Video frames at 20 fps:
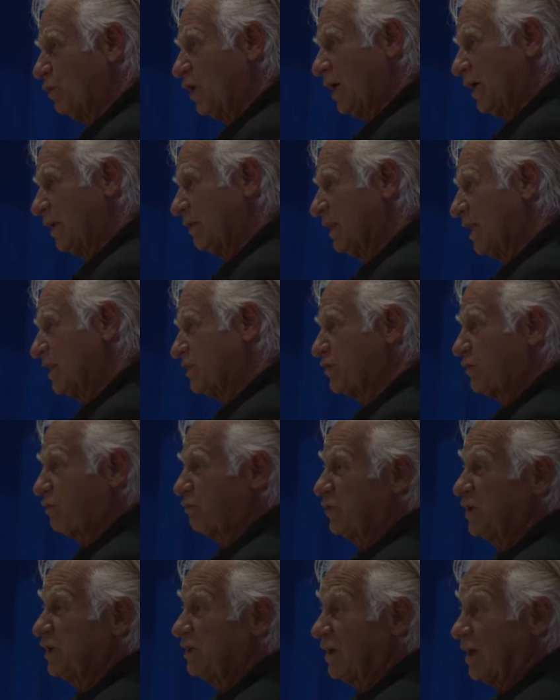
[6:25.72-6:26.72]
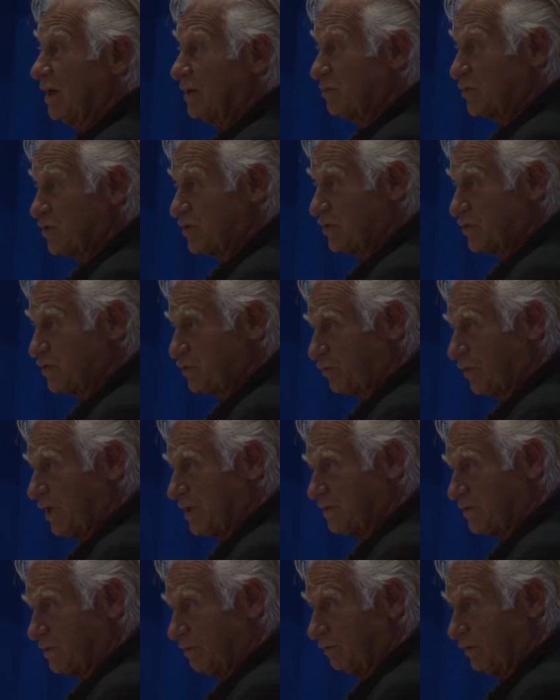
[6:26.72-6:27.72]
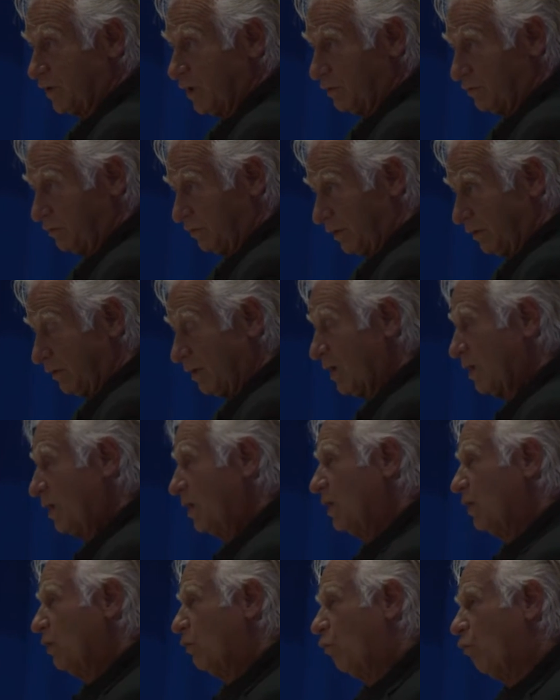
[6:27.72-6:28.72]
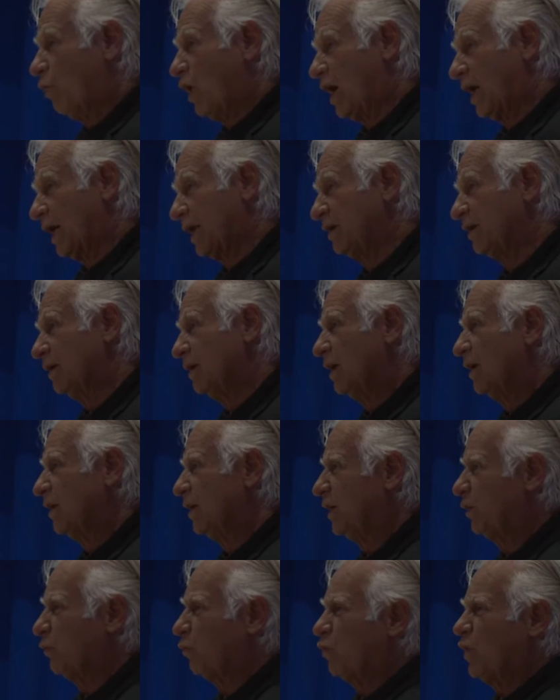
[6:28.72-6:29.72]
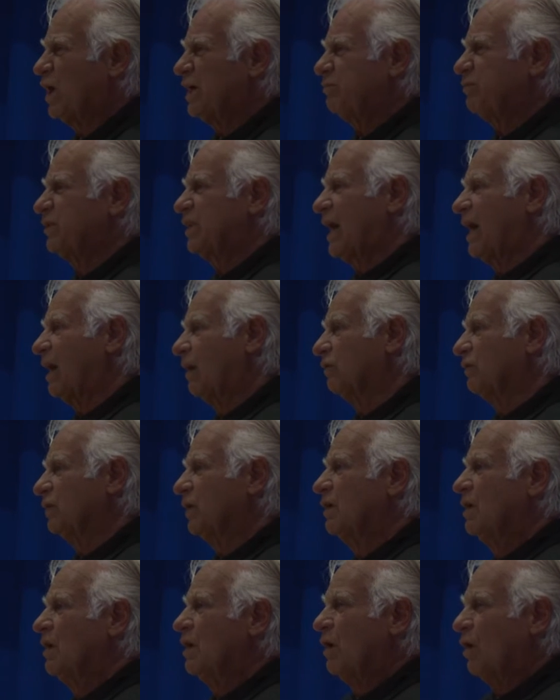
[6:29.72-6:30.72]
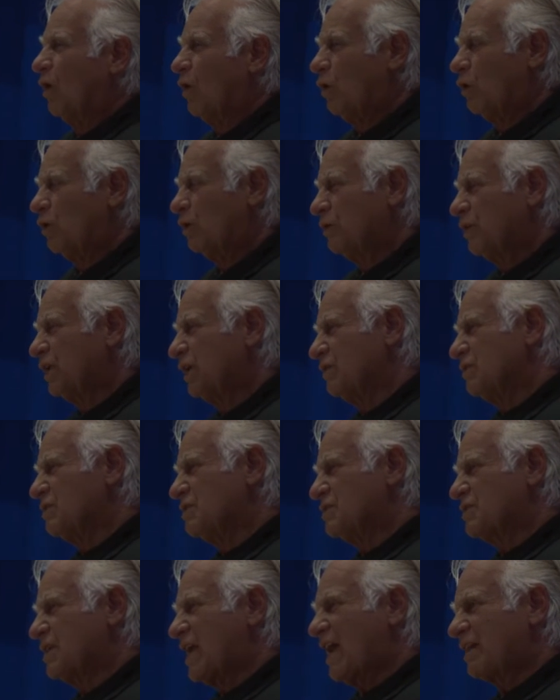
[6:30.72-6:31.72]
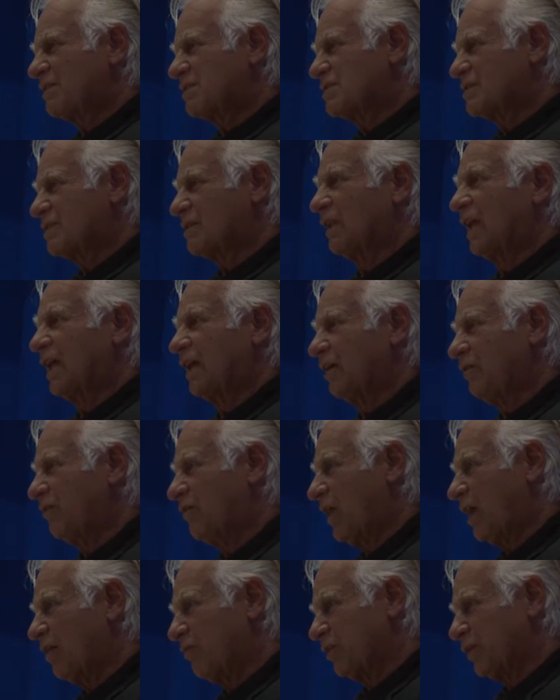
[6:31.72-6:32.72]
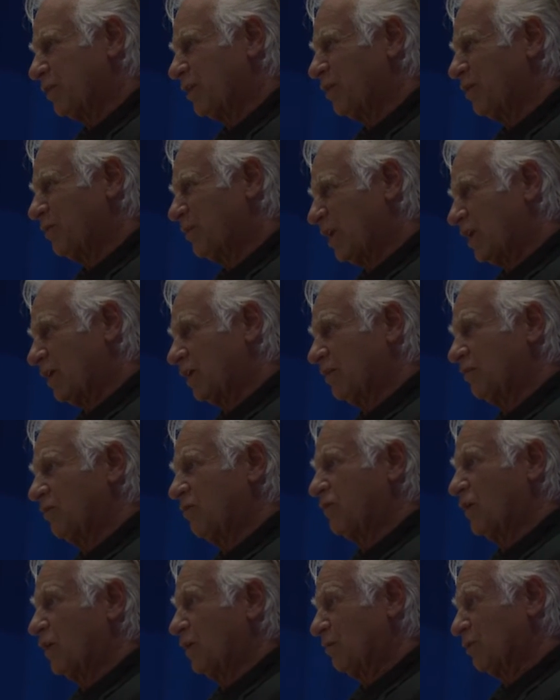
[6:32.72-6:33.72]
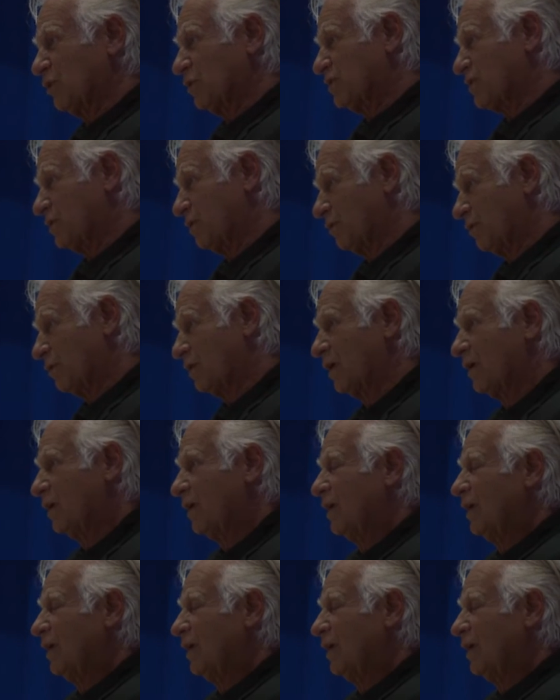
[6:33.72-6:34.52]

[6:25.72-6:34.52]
wide. That's three times the Straits of Dover wide. It wiped out all those ex-slave African American farmers who'd